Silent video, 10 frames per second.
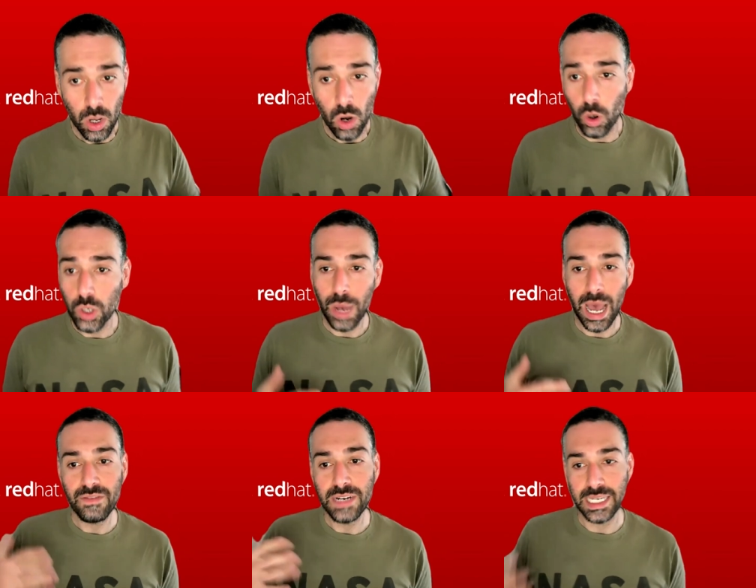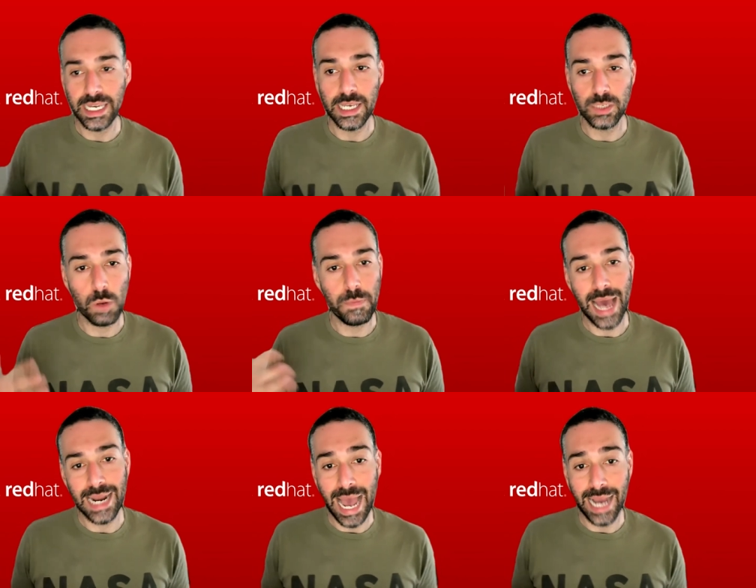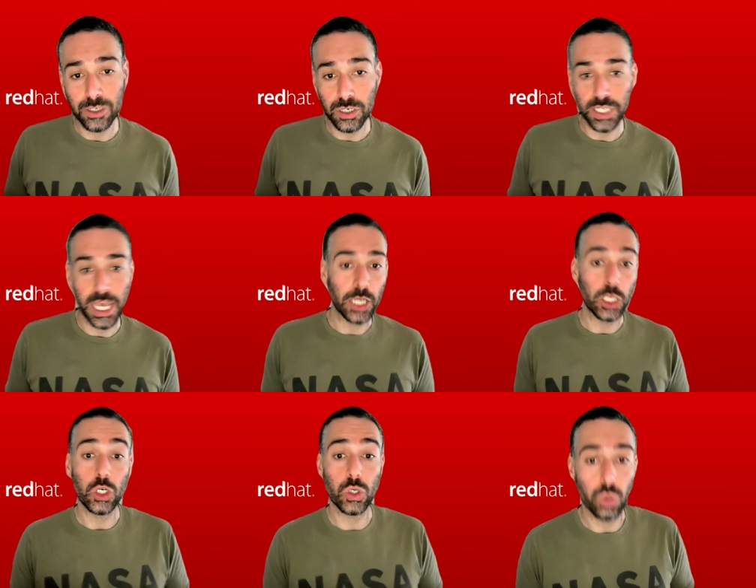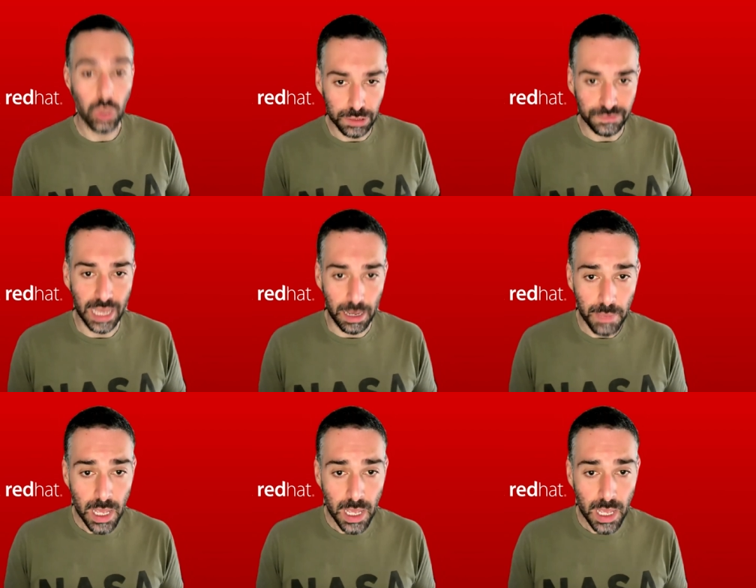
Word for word: or you have in a case where bad actors take control of them